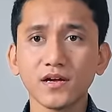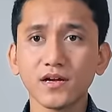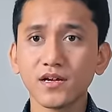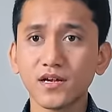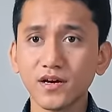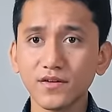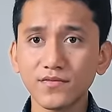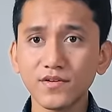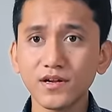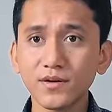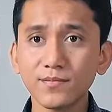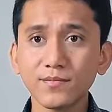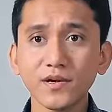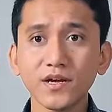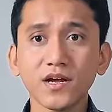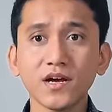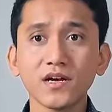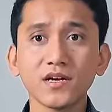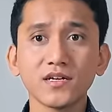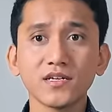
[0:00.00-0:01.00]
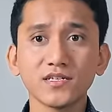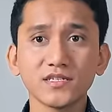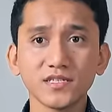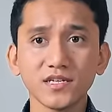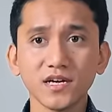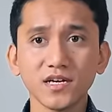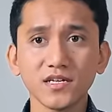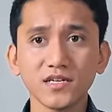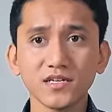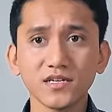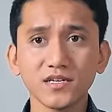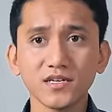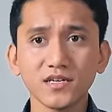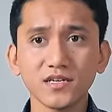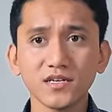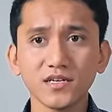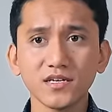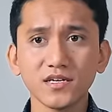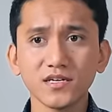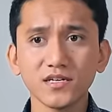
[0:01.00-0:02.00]
I covered up my ugly side,
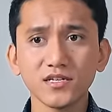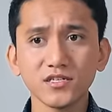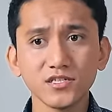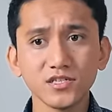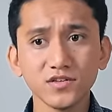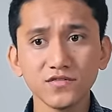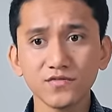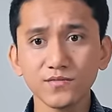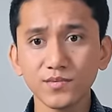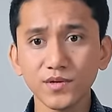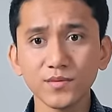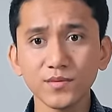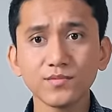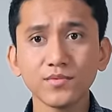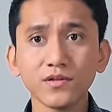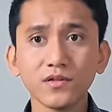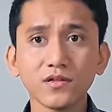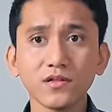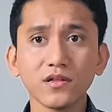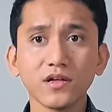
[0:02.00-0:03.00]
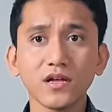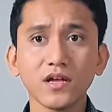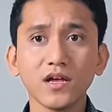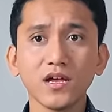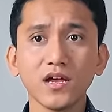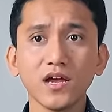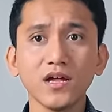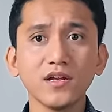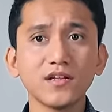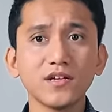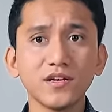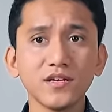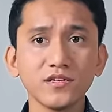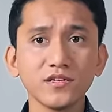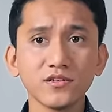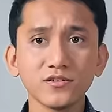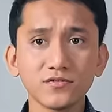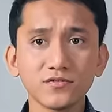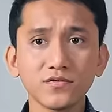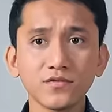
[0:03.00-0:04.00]
deceived people, and
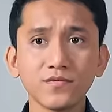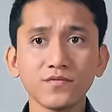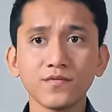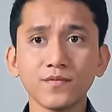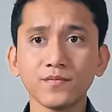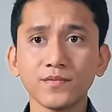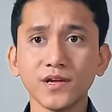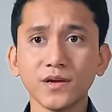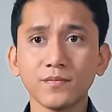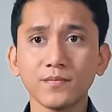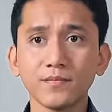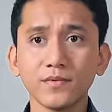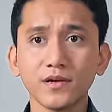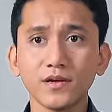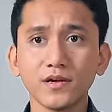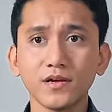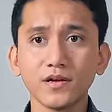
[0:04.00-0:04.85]
hid the truth from them.